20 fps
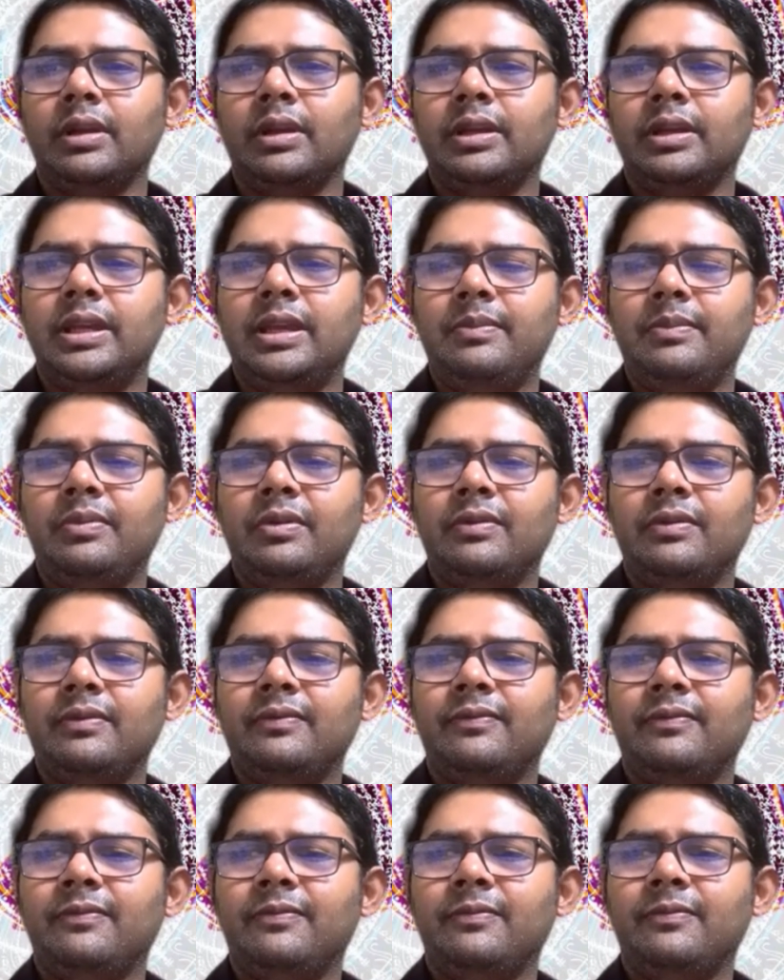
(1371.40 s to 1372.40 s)
keep on
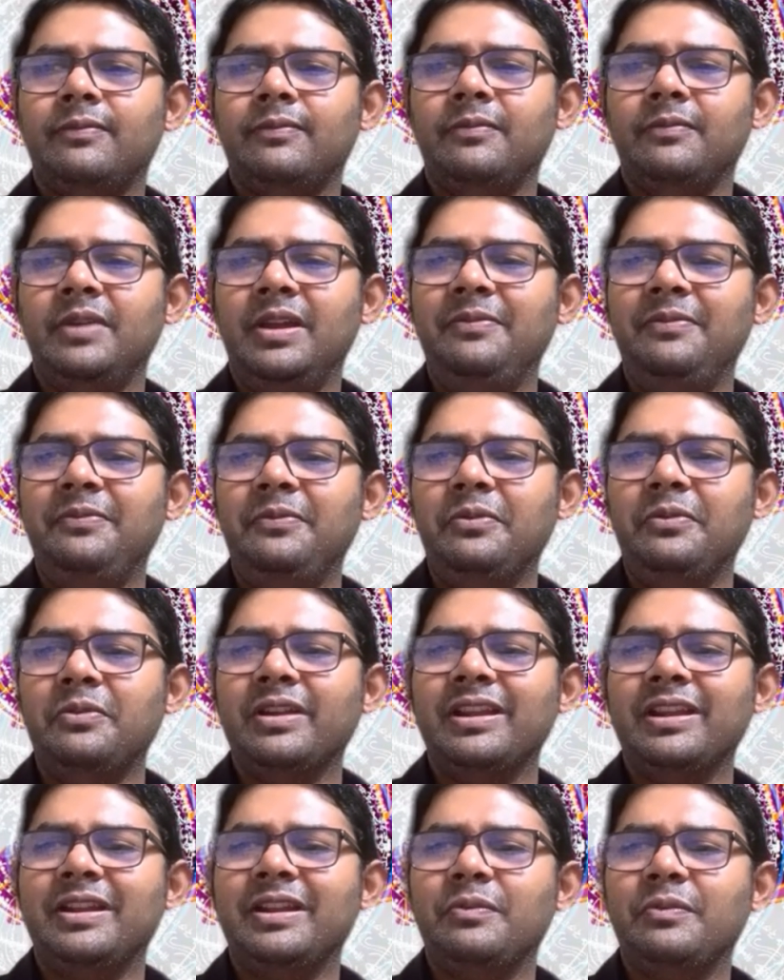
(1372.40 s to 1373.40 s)

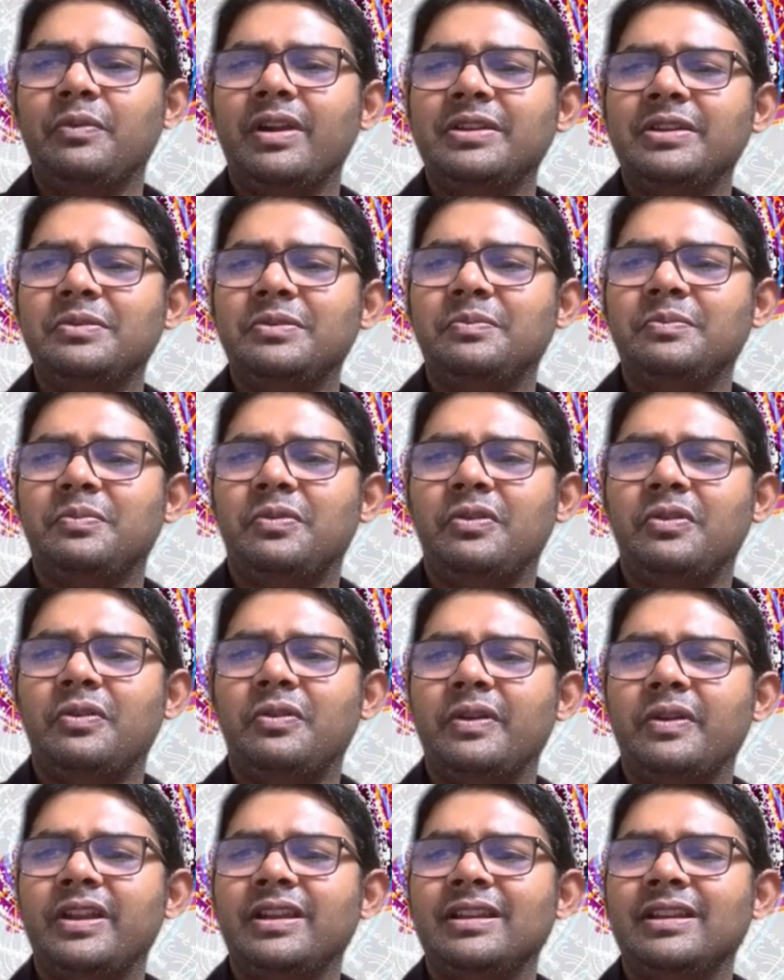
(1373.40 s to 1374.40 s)
forgetting where to
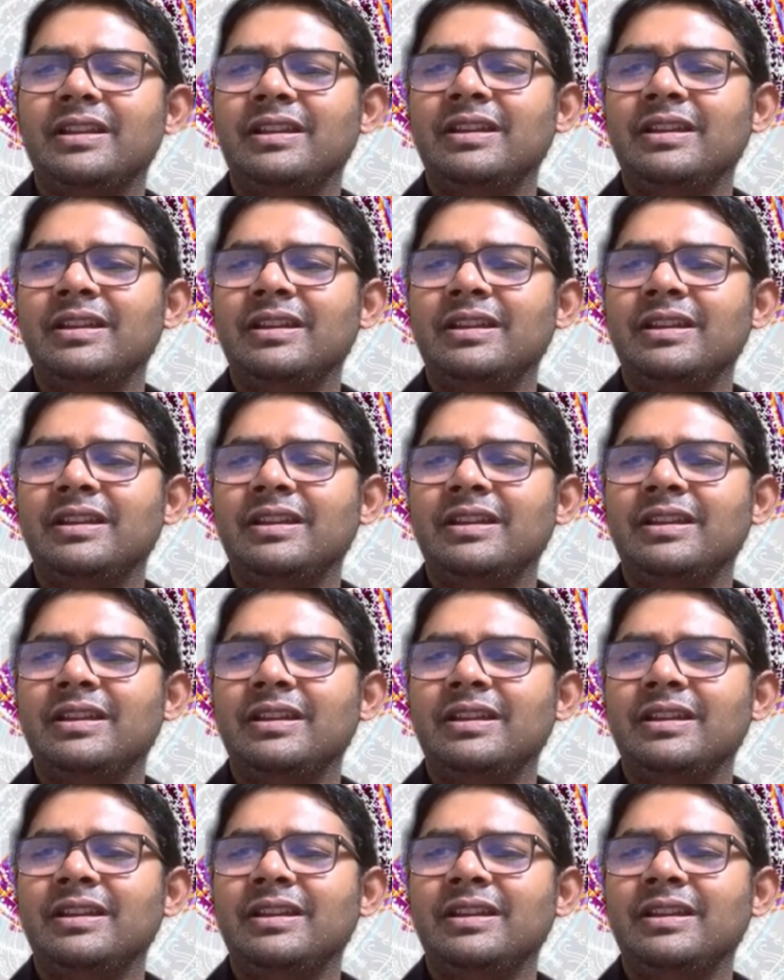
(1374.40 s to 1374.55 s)
point